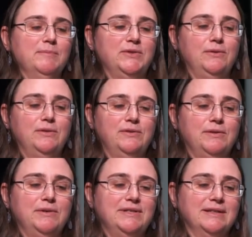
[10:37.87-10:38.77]
So
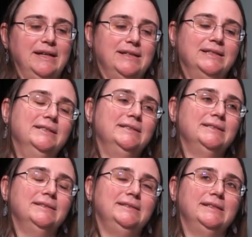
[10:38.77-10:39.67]
there is like
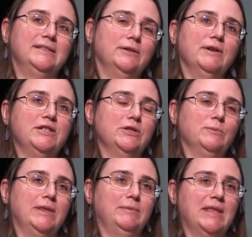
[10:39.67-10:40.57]
considerations
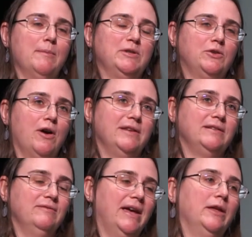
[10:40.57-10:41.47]
with how much
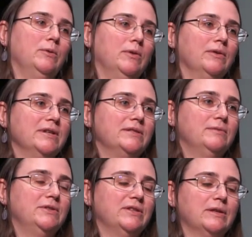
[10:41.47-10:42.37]
cost and value there is
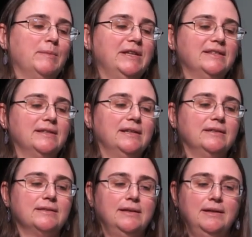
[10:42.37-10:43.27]
to some of these
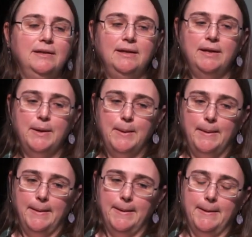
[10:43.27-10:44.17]
things,
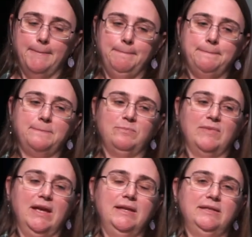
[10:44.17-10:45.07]

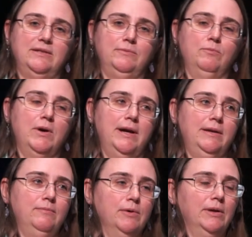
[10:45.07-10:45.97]
and that's
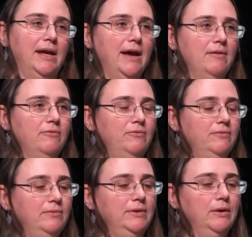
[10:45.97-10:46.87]
why we're going to have
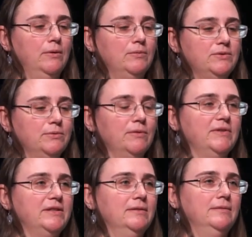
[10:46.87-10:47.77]
sort of
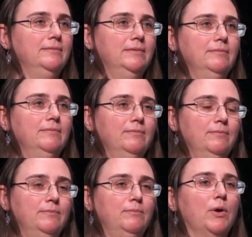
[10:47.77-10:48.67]
this
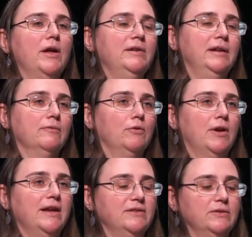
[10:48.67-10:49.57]
broadening of
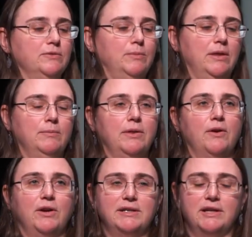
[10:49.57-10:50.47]
horizons with
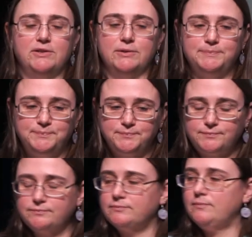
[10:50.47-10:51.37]
architecture.
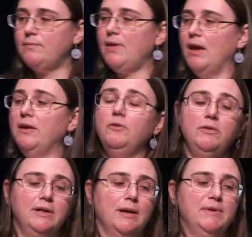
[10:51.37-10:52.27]
Another
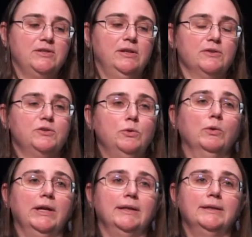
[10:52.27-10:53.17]
thing I mentioned here is
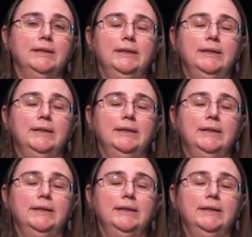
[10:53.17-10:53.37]
tooling.